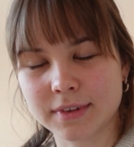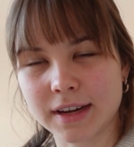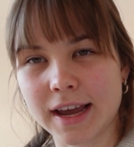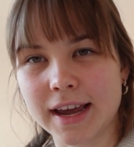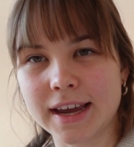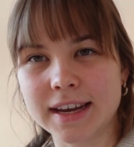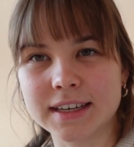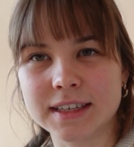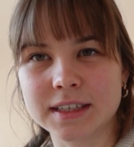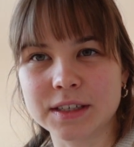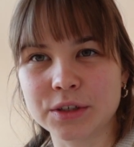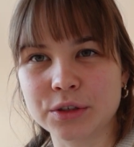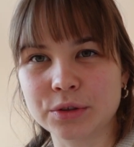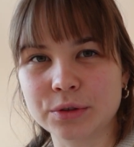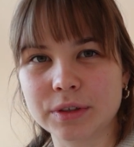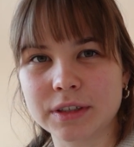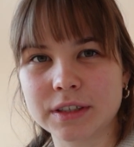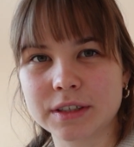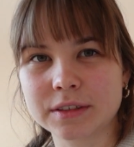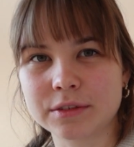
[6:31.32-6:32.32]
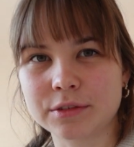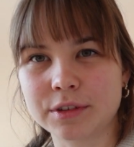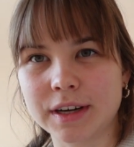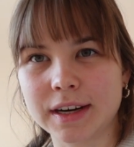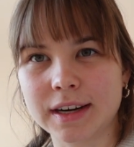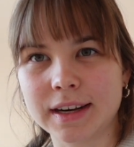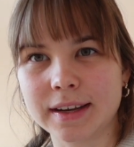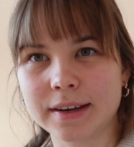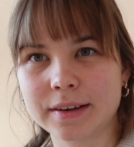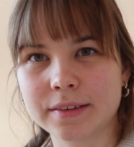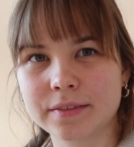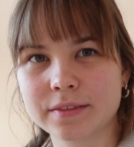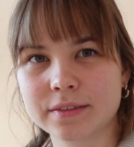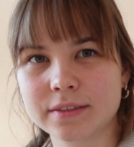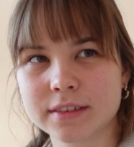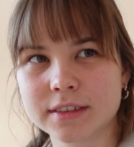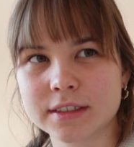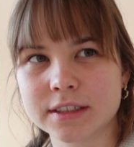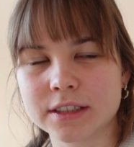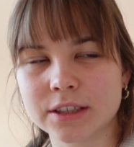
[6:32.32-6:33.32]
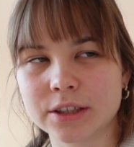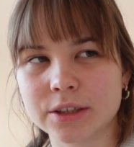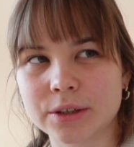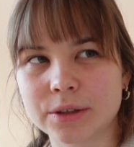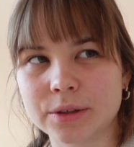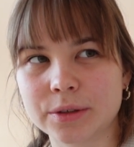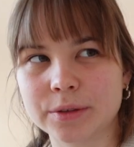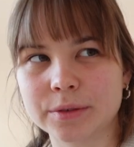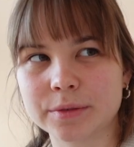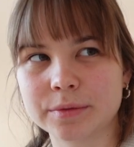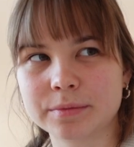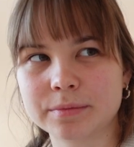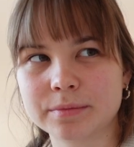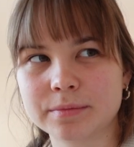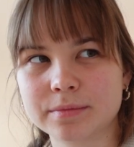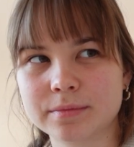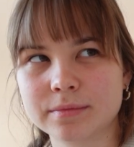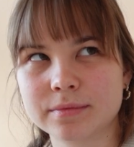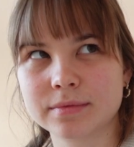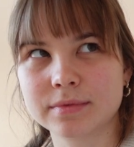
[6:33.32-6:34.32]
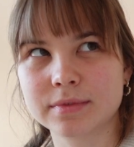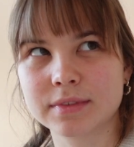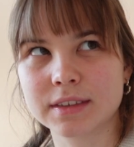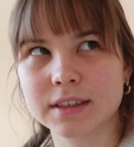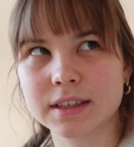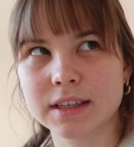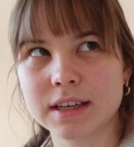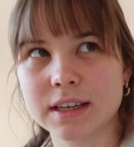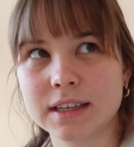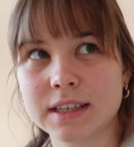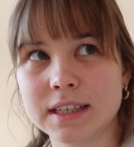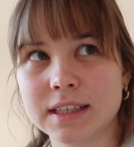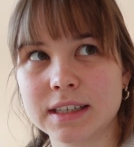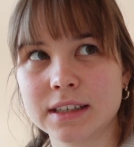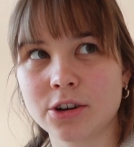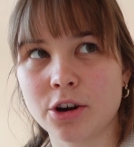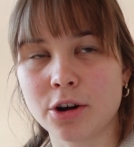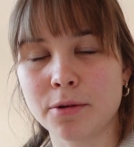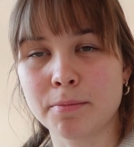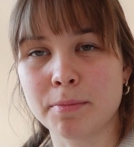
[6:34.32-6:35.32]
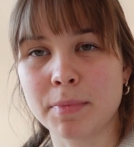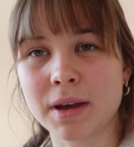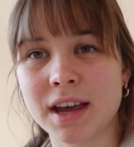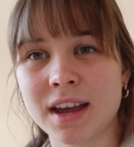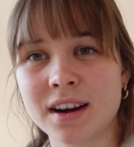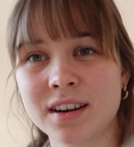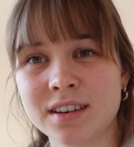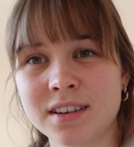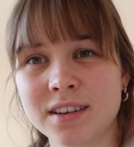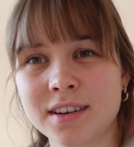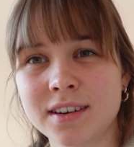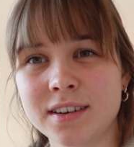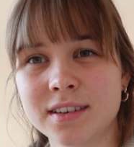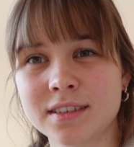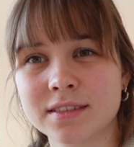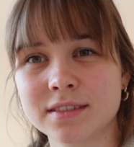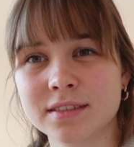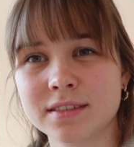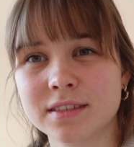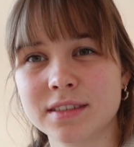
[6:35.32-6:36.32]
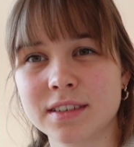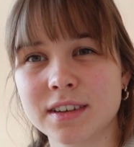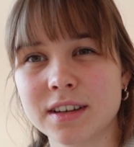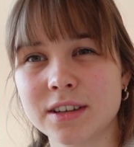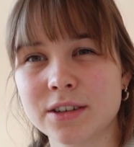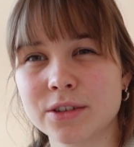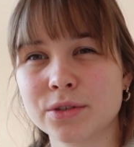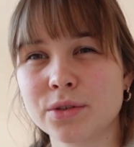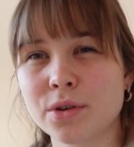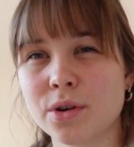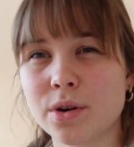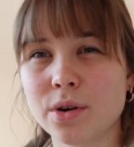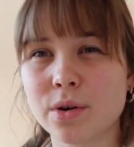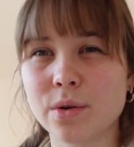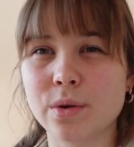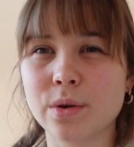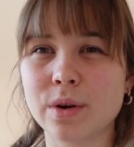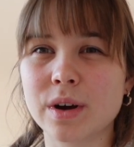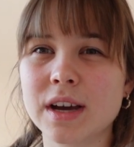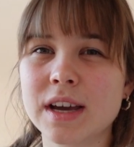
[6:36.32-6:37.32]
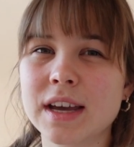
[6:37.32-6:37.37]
I didn't do it really. So it didn't got better, although